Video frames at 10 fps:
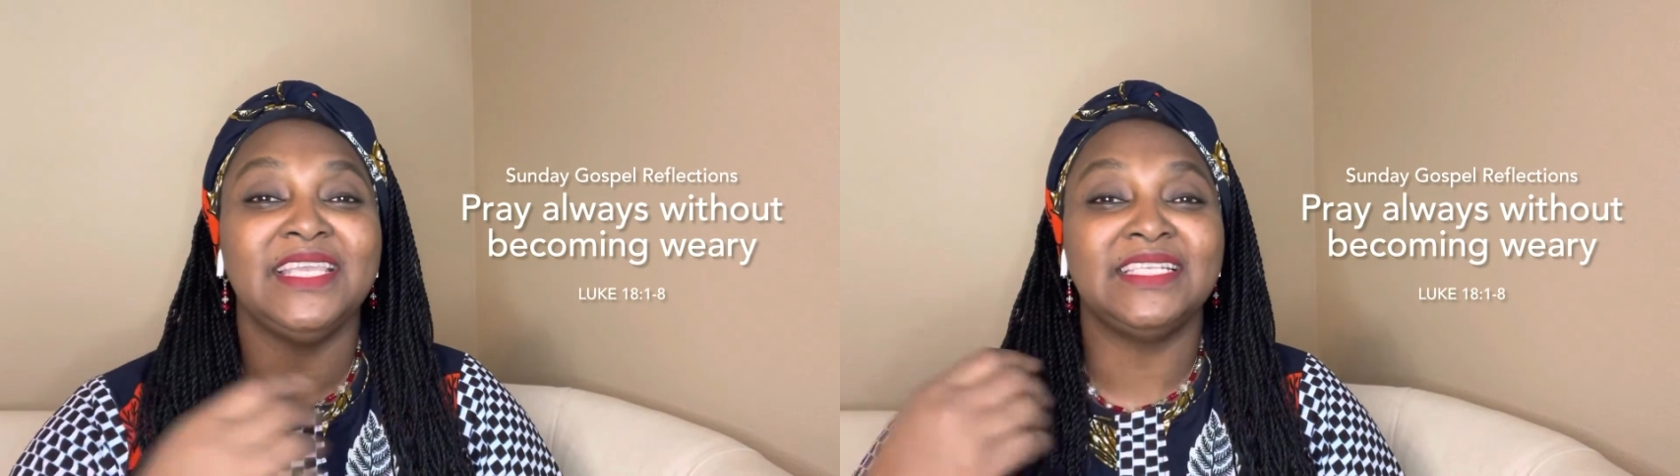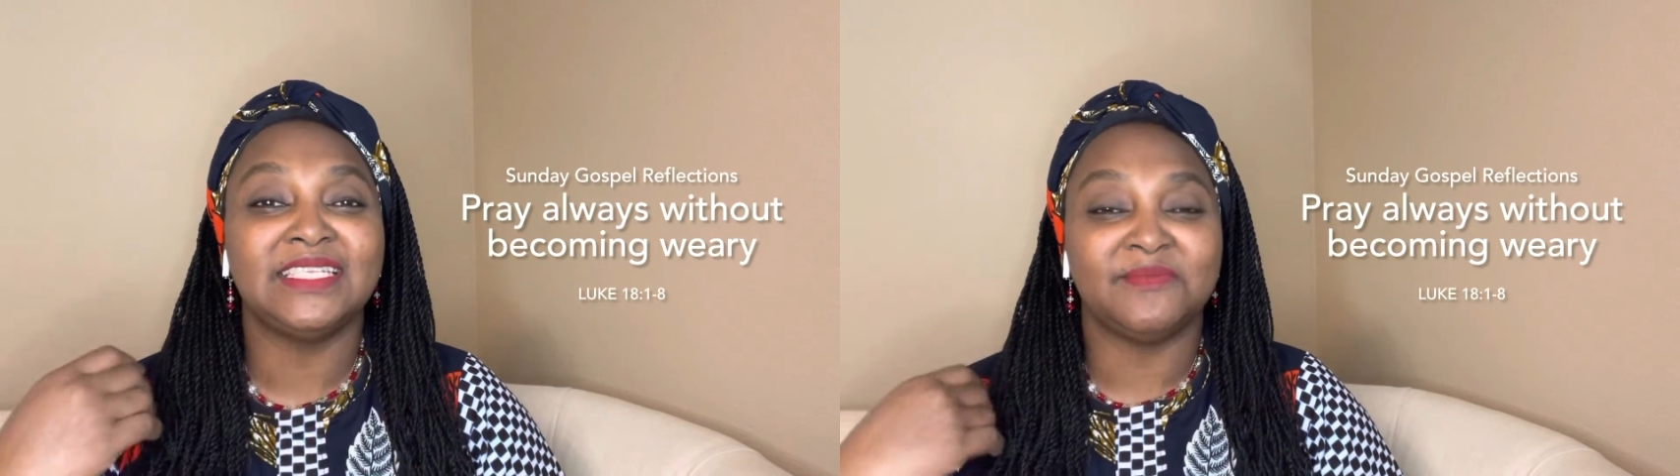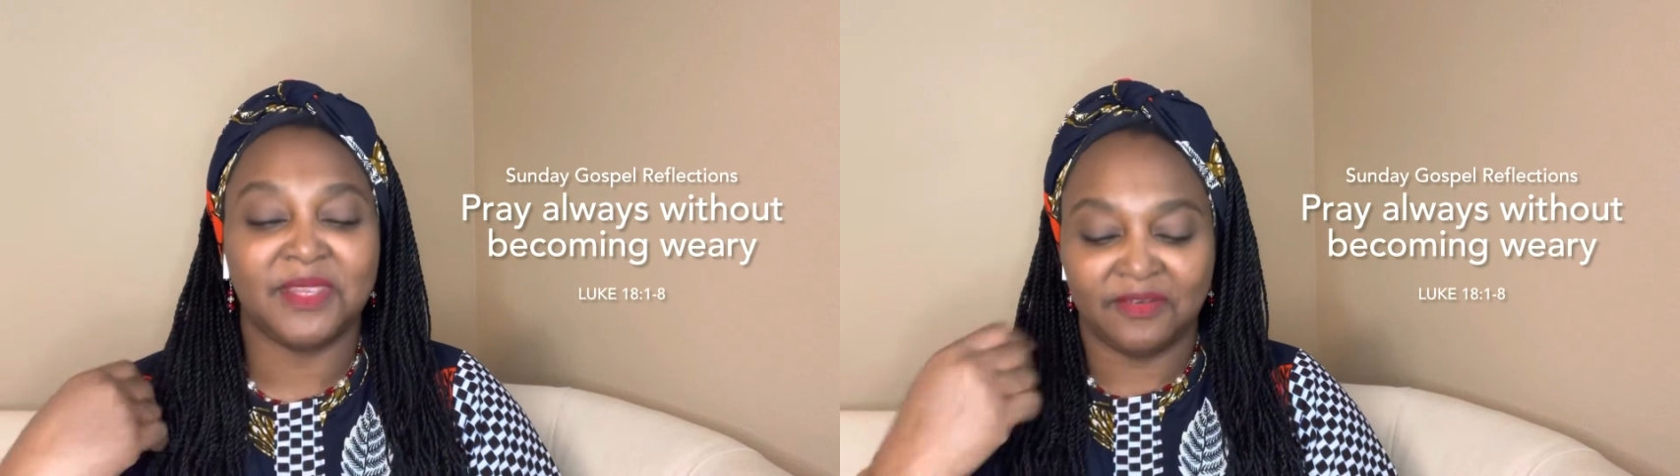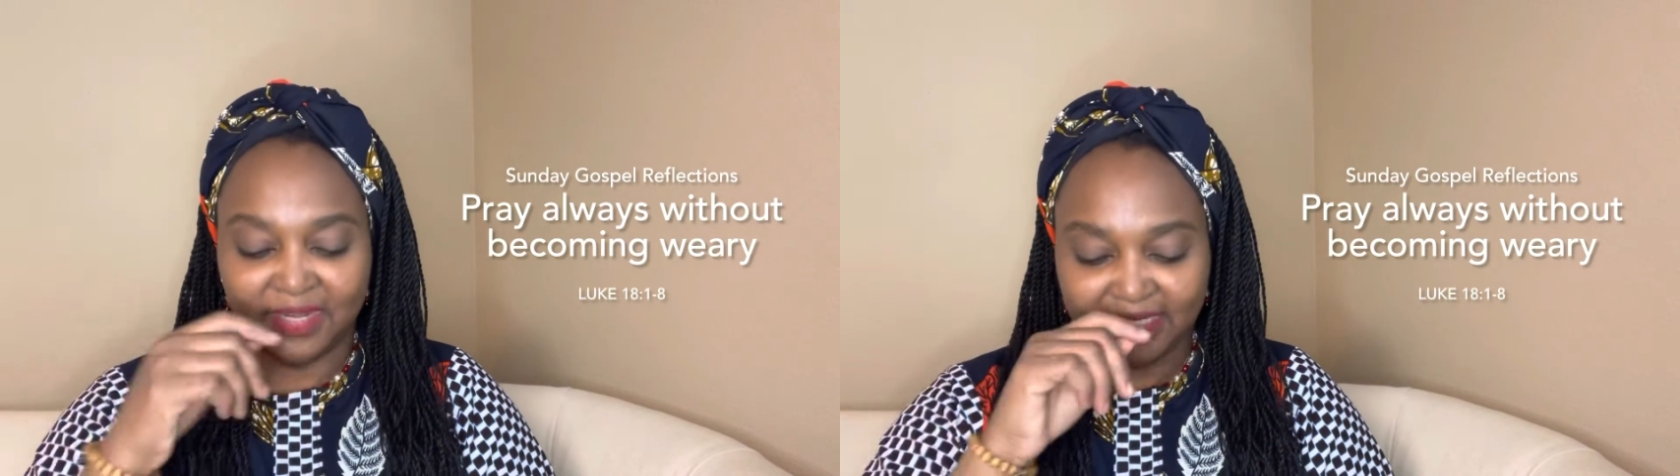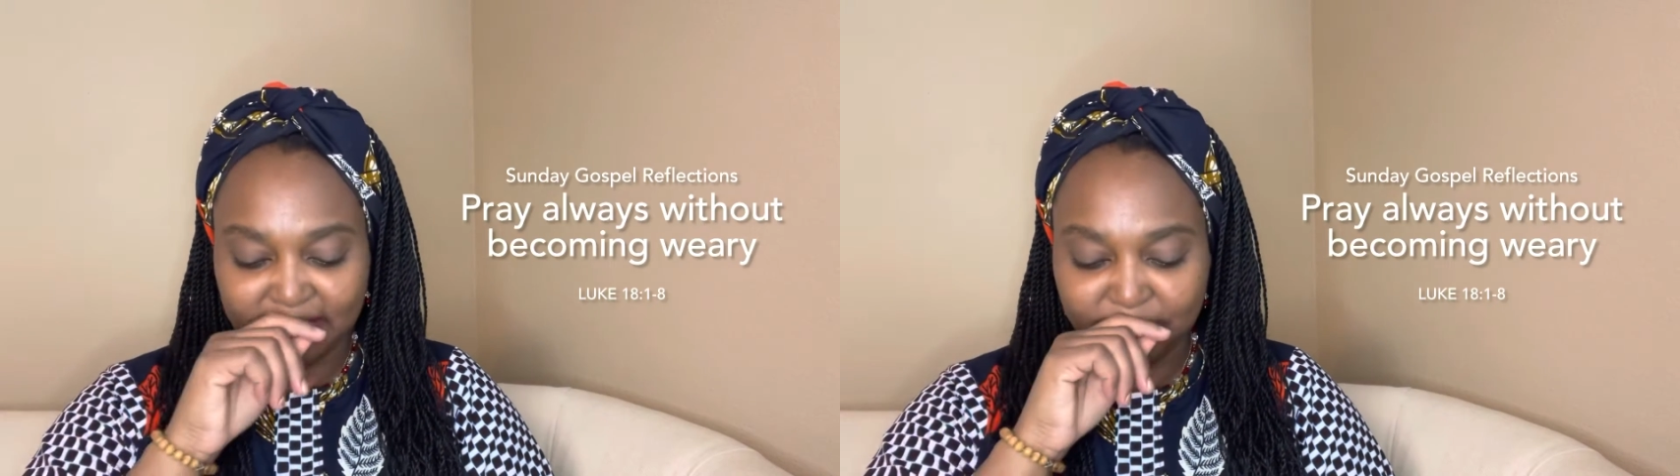
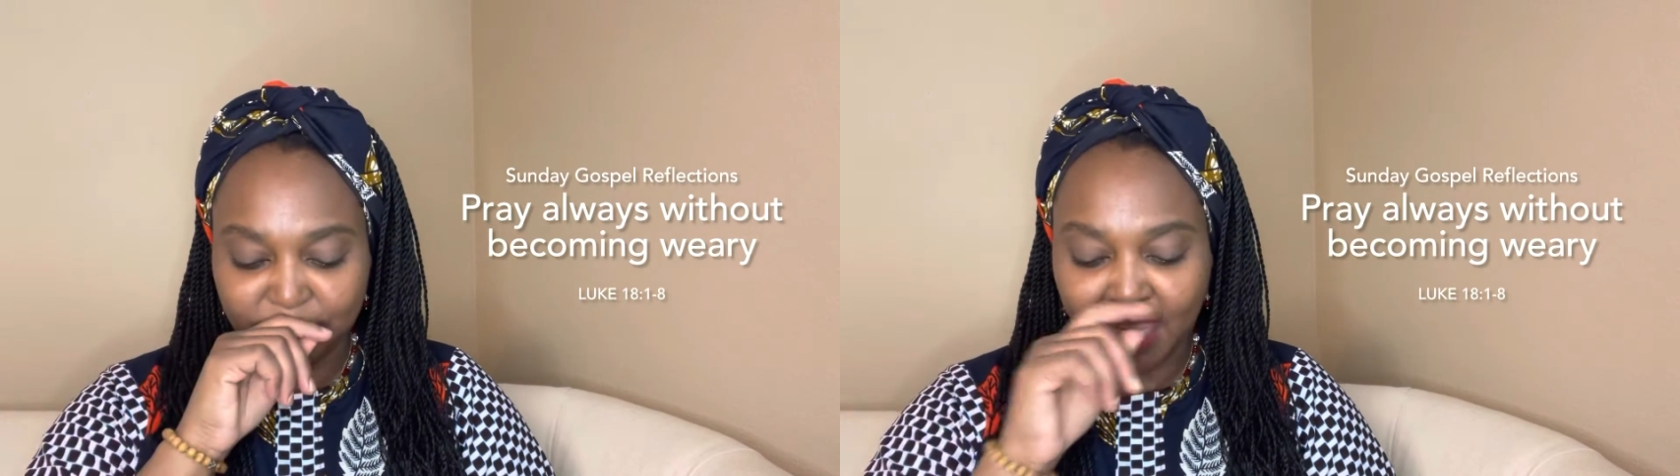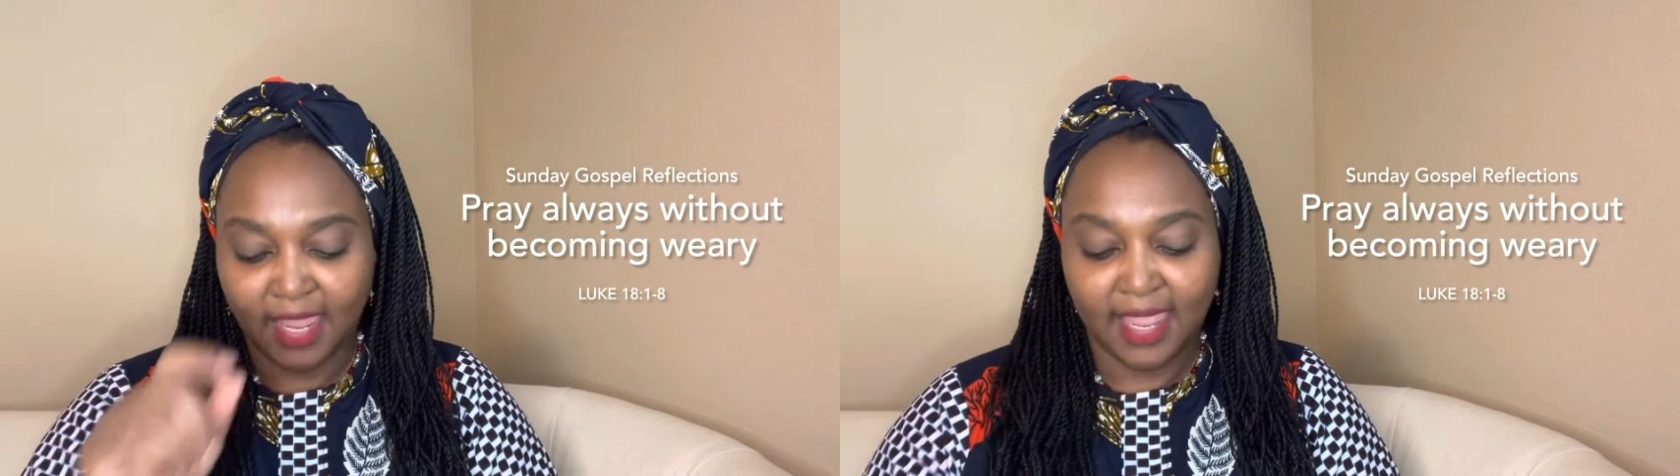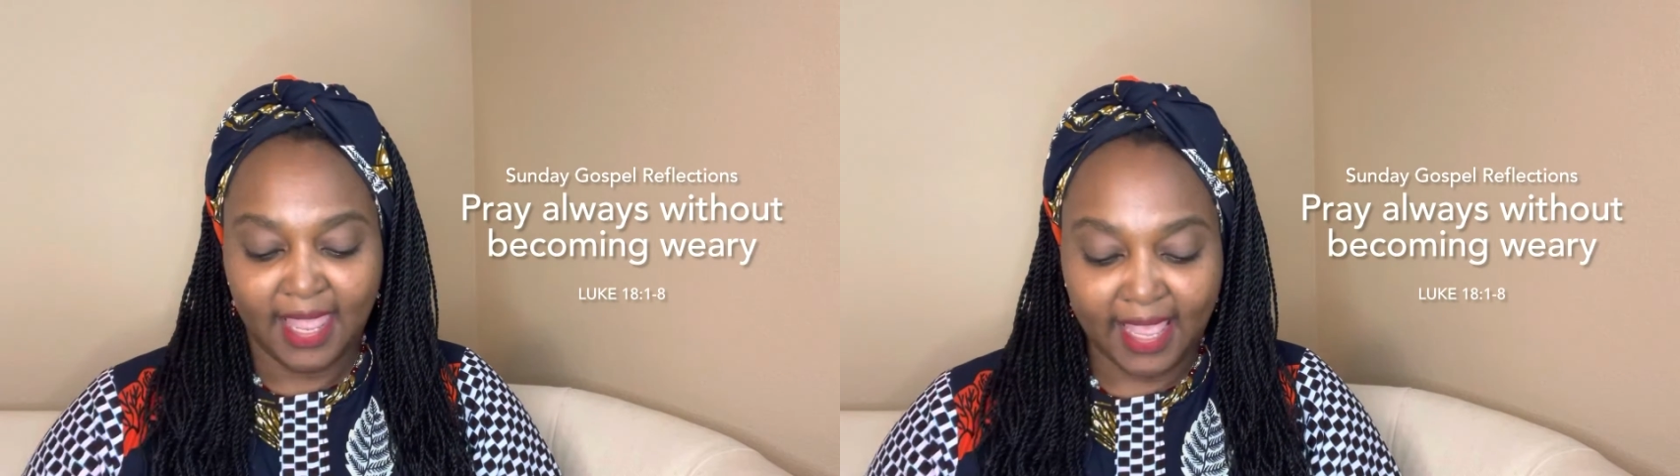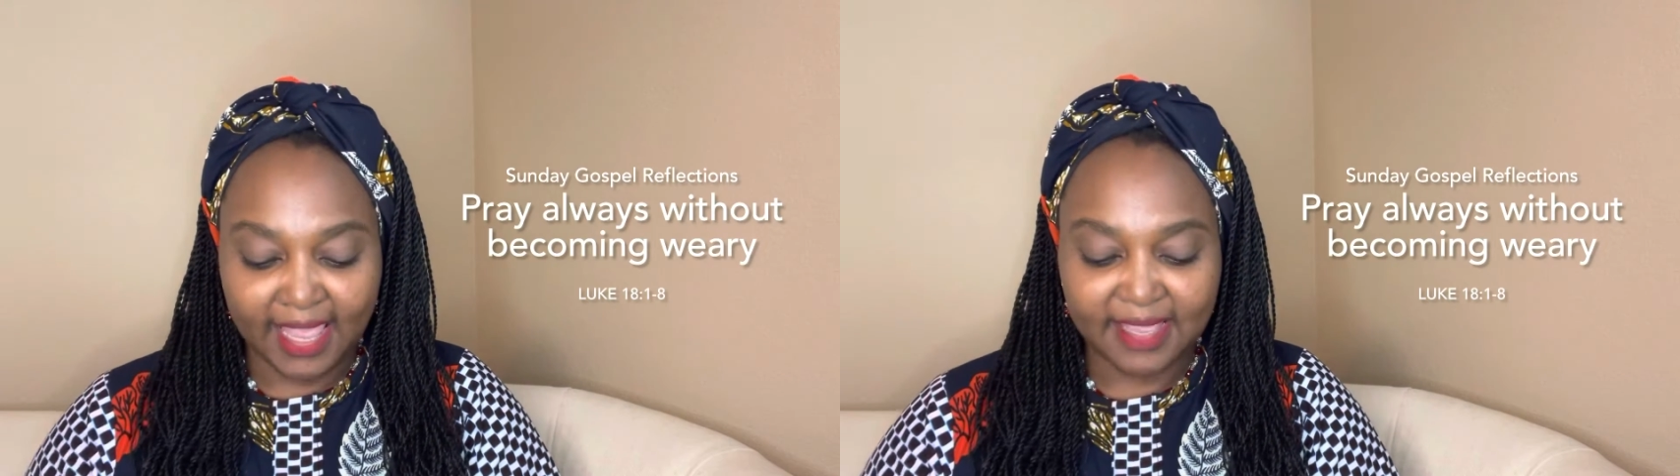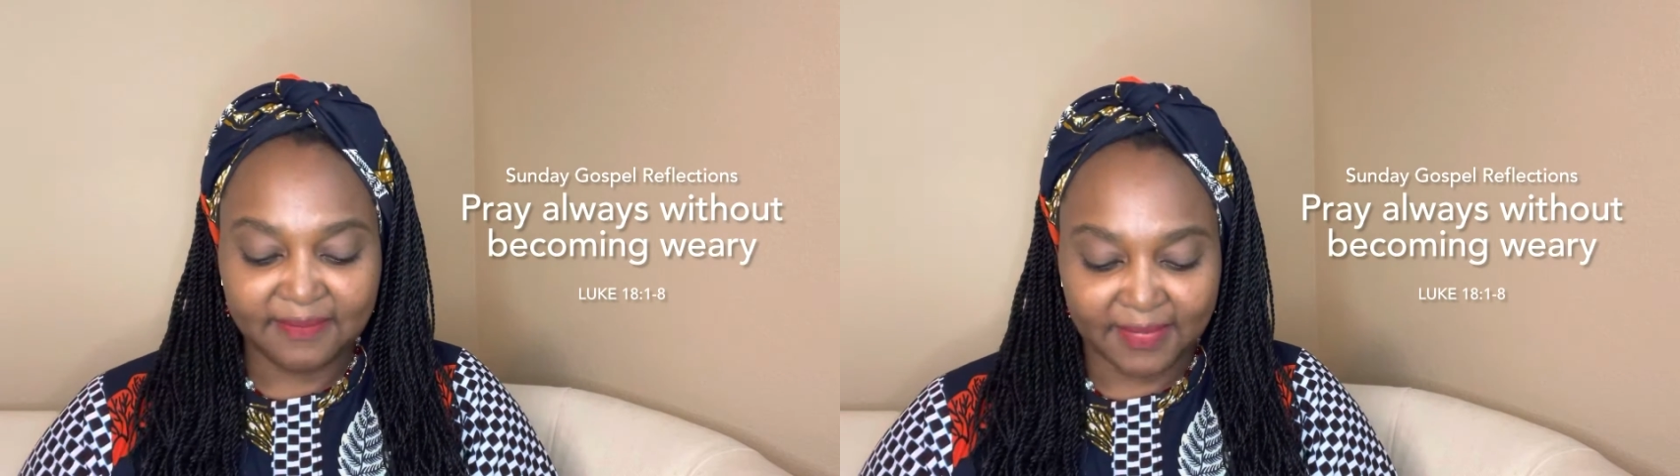Spirit.
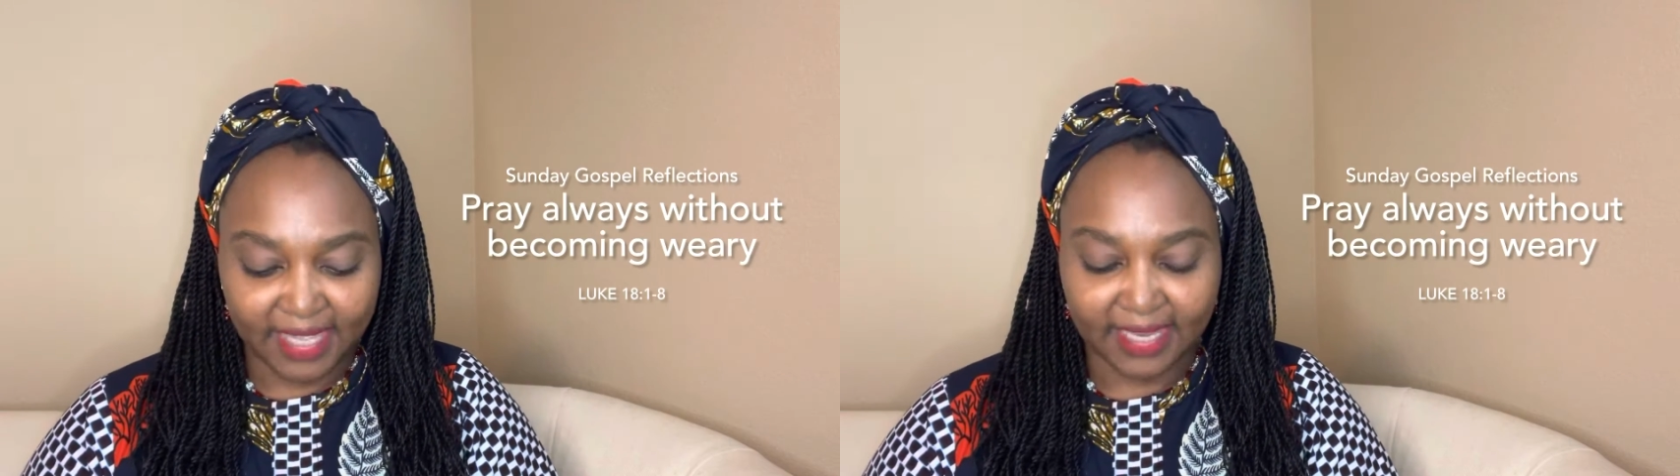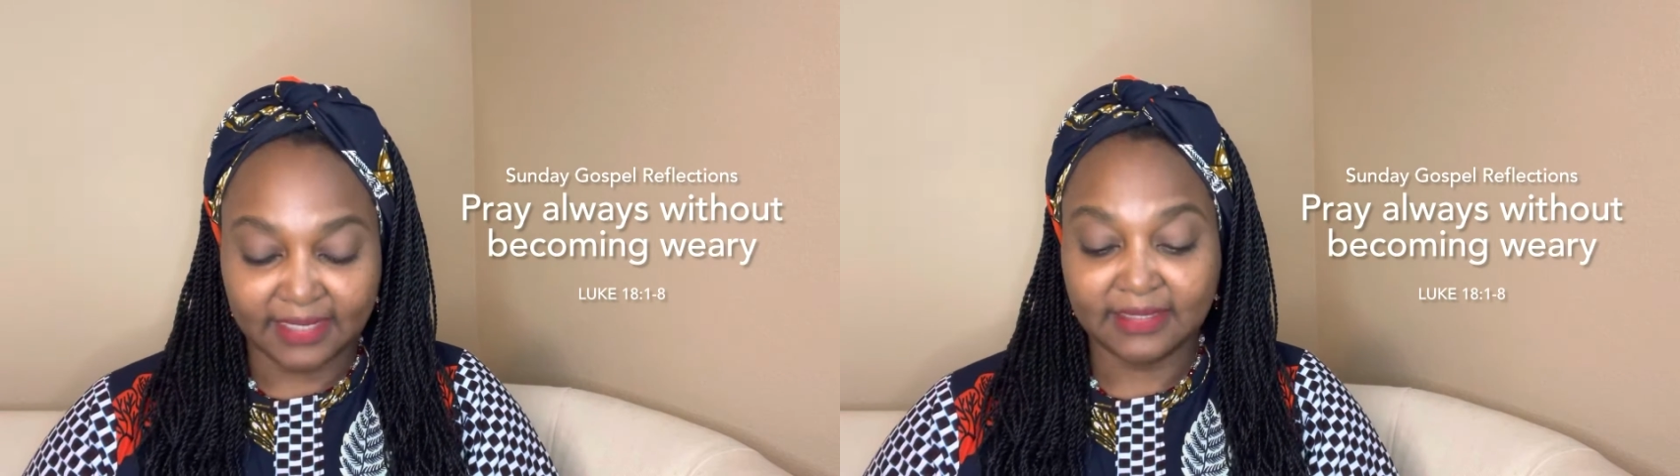Amen.